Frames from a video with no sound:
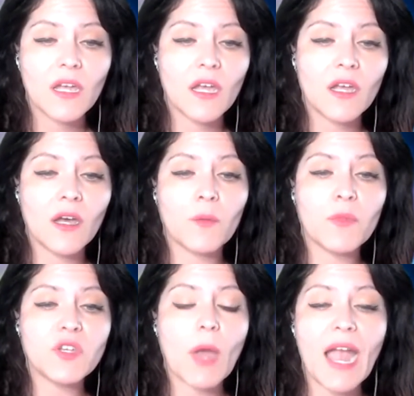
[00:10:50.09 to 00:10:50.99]

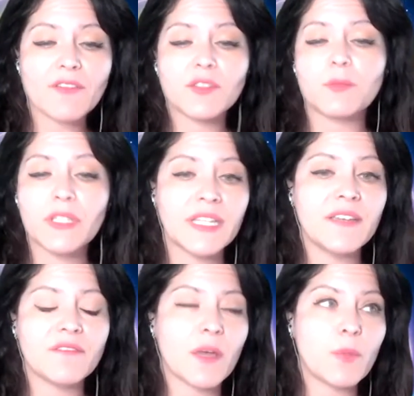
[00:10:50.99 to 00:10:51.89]
You have to
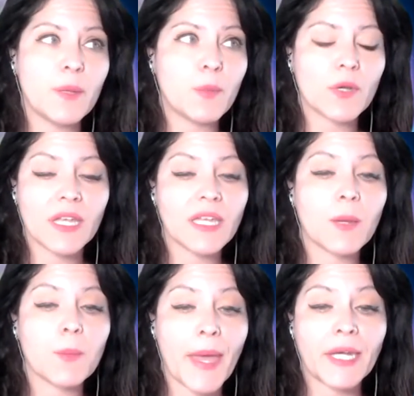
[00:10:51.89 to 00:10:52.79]
believe that people can get
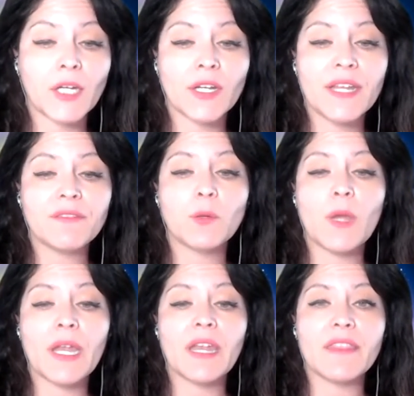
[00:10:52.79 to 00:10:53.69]
better even
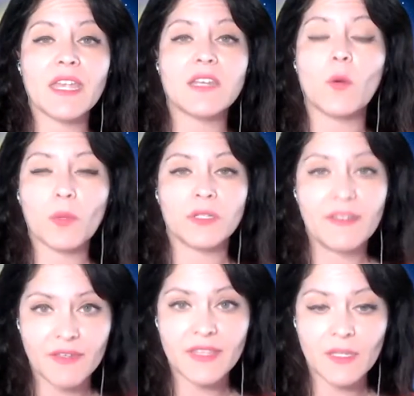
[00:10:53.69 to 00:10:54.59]
when they don't
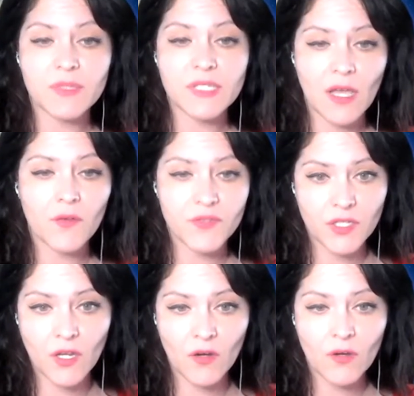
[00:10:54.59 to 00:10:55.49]
believe it themselves.
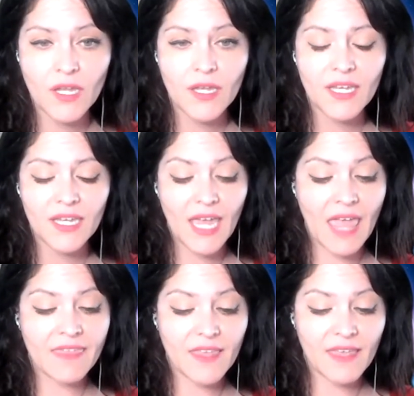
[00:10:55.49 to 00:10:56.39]

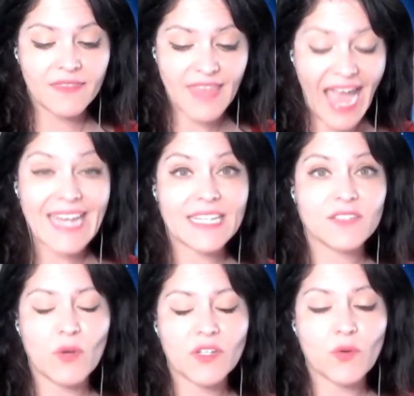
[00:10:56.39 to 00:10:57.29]
And that is
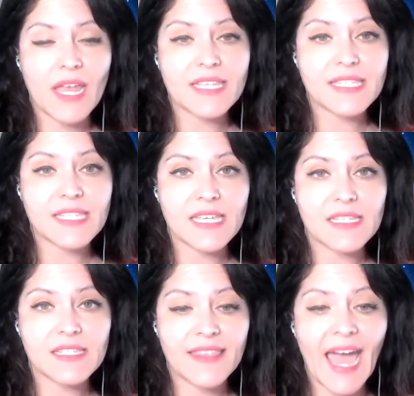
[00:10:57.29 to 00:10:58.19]
what grace
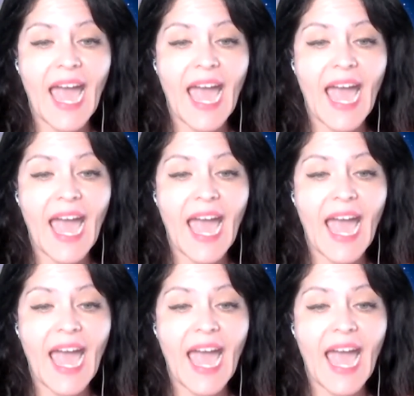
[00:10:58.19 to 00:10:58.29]
is. That,